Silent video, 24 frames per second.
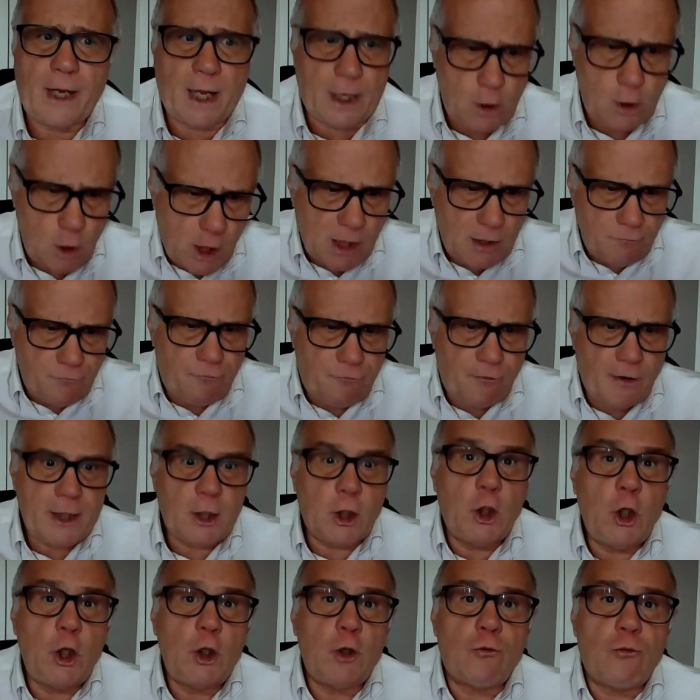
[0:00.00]
Okay, you can
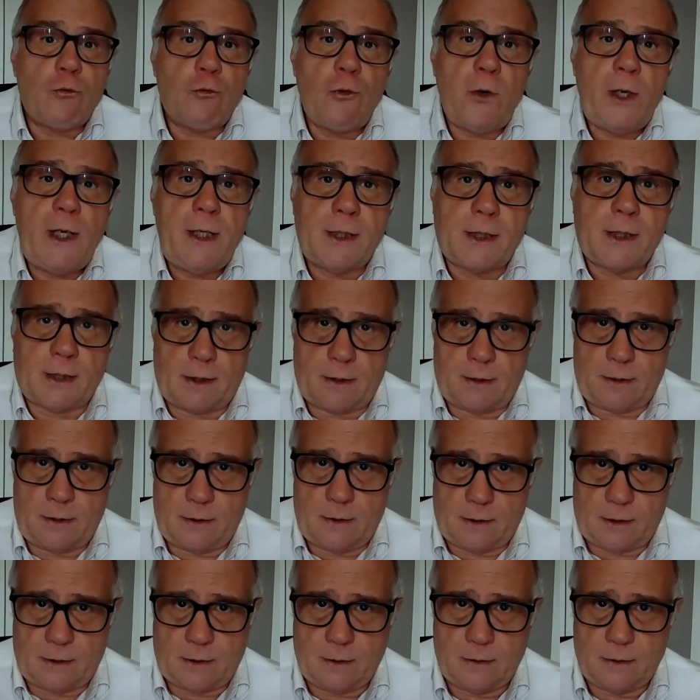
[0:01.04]
find good
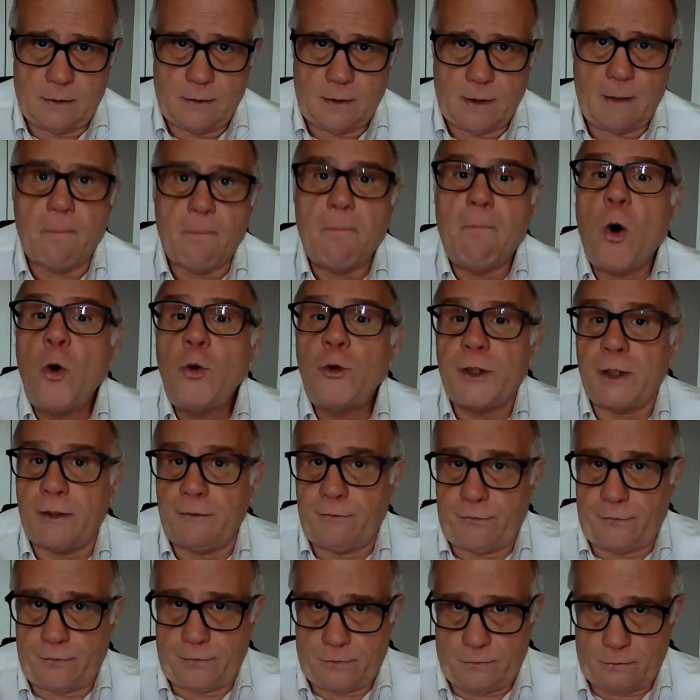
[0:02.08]
reason, a
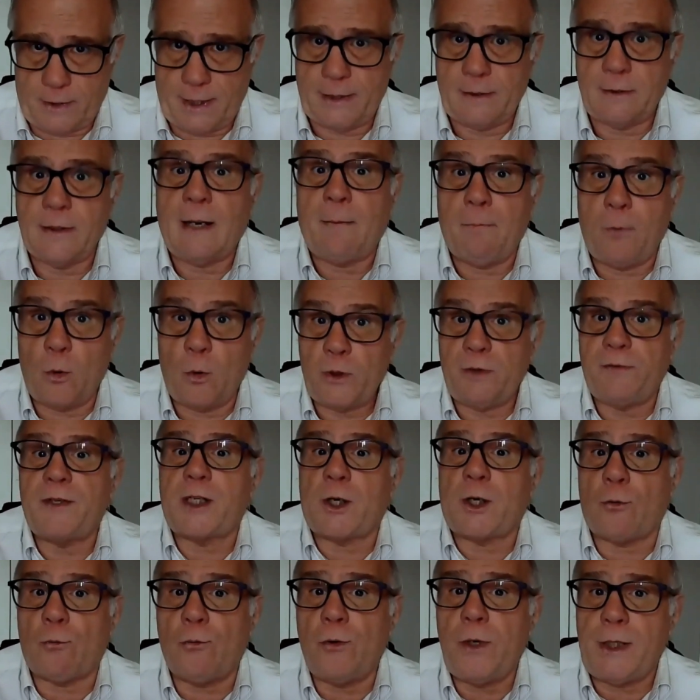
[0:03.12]
motive, right? A
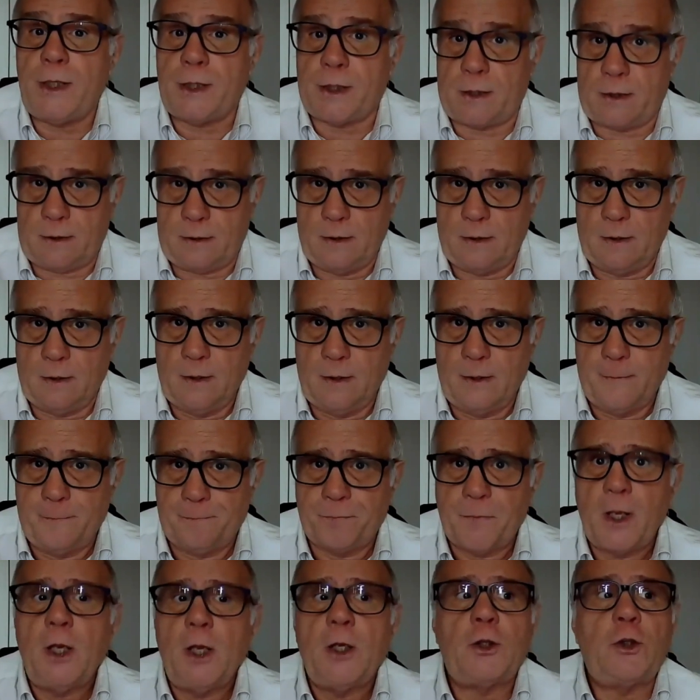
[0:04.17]
motive is a reason
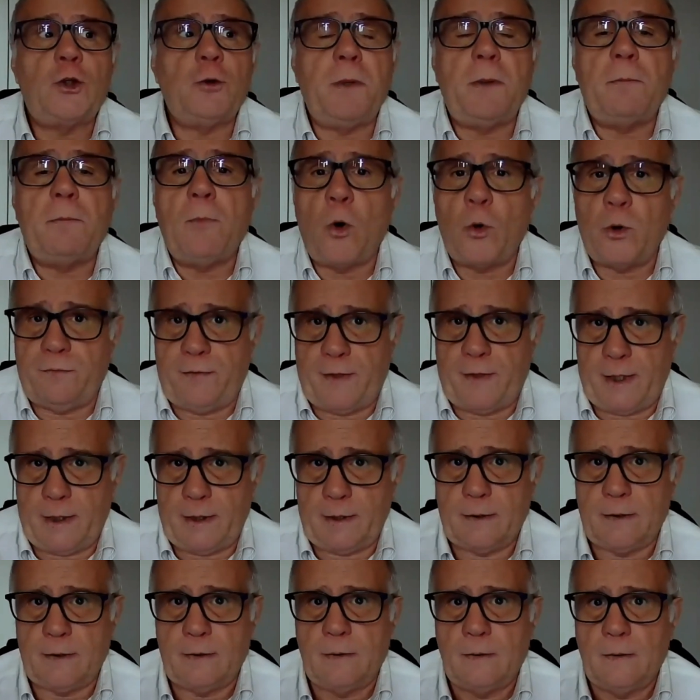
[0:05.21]
to be
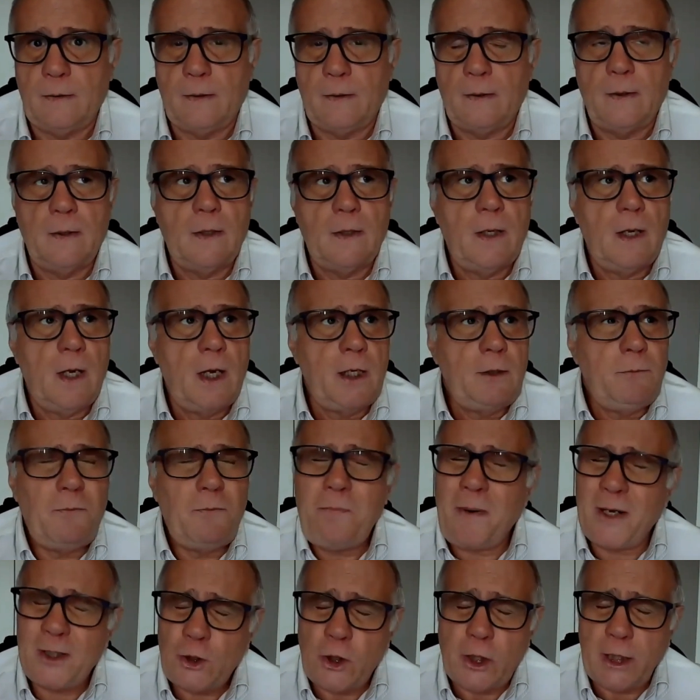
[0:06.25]
motivated.
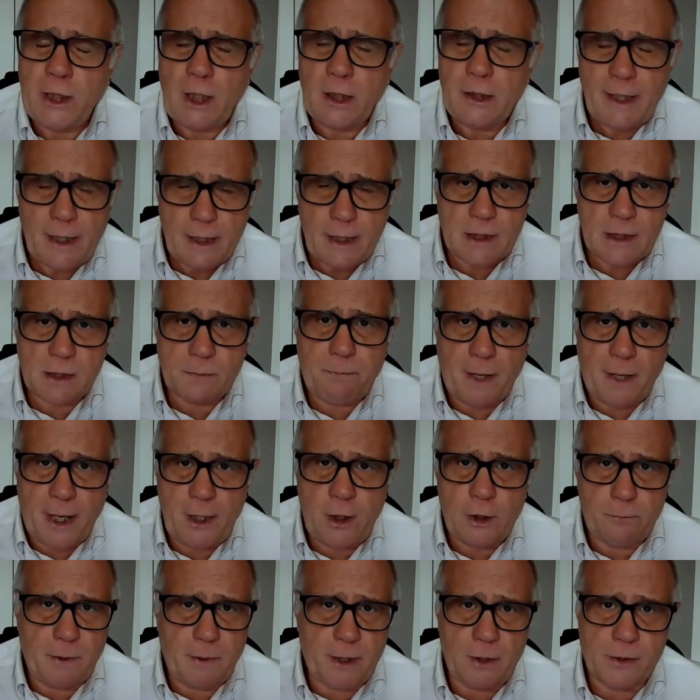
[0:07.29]
But you cannot get
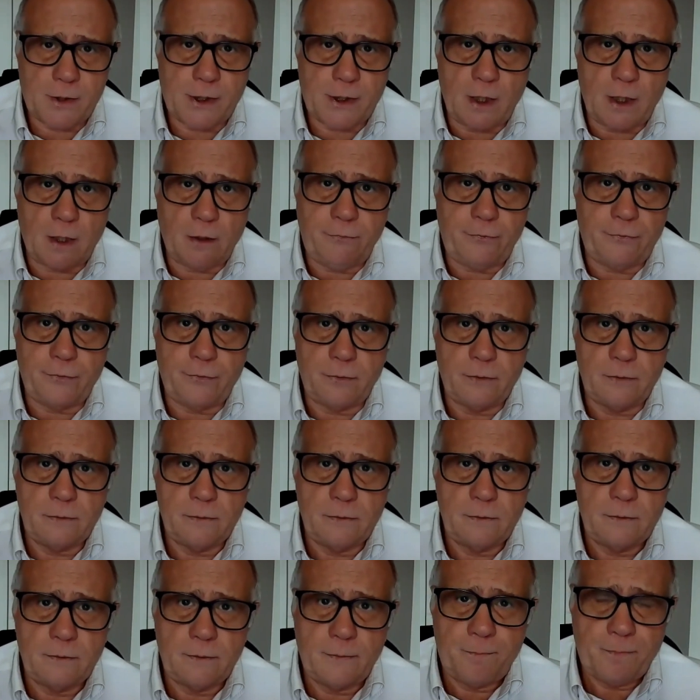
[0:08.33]
inspired by yourself.
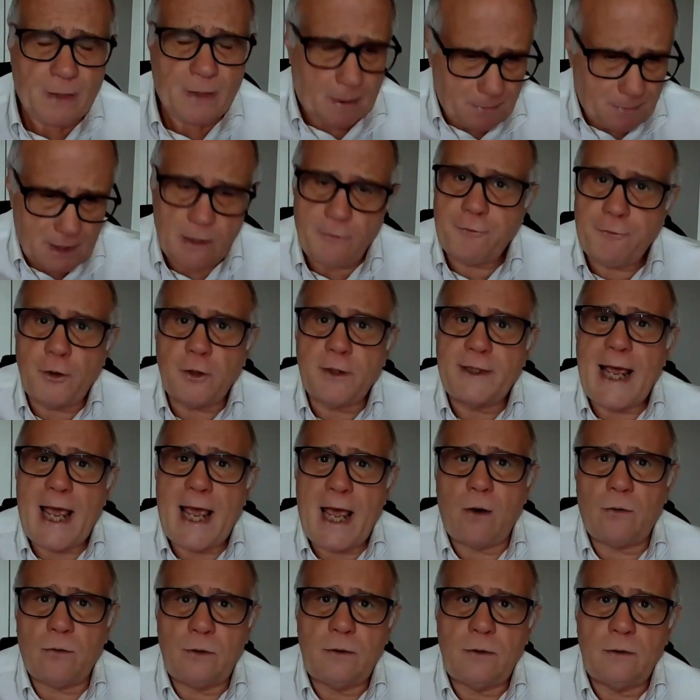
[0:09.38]
I mean, if you're
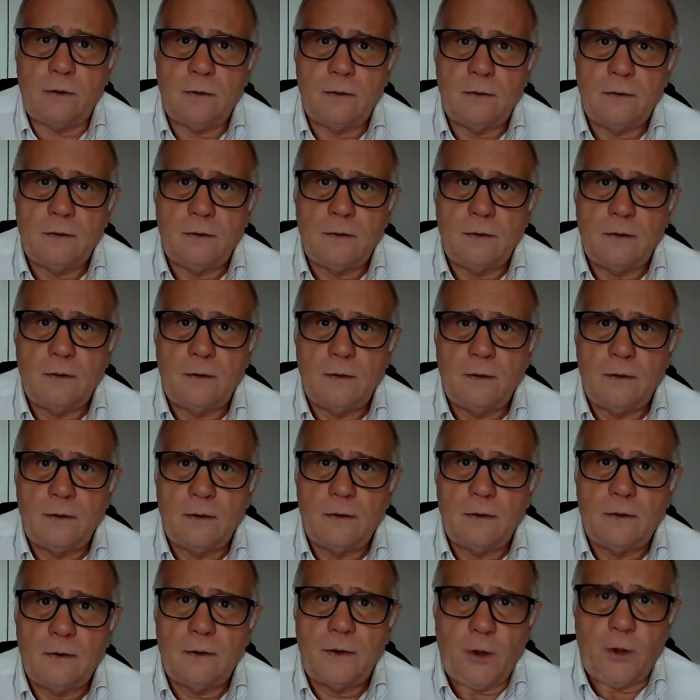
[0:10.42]
down,
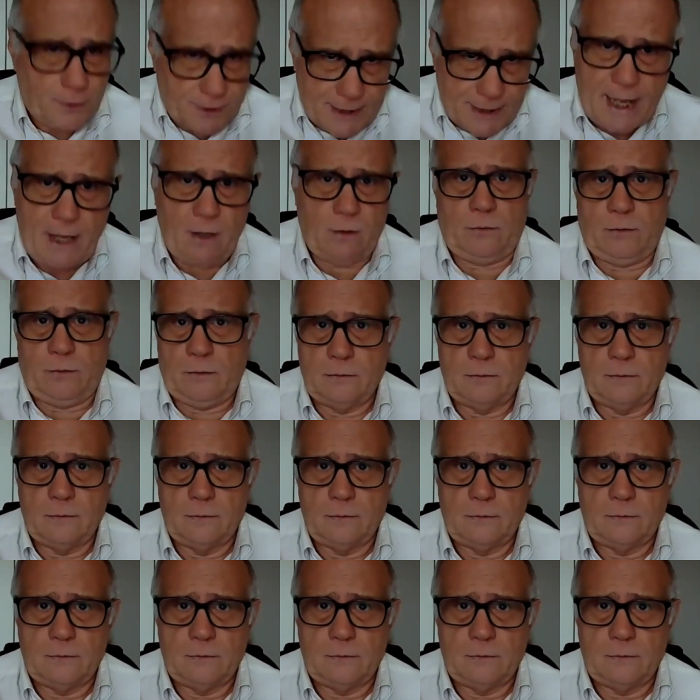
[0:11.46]
you're down.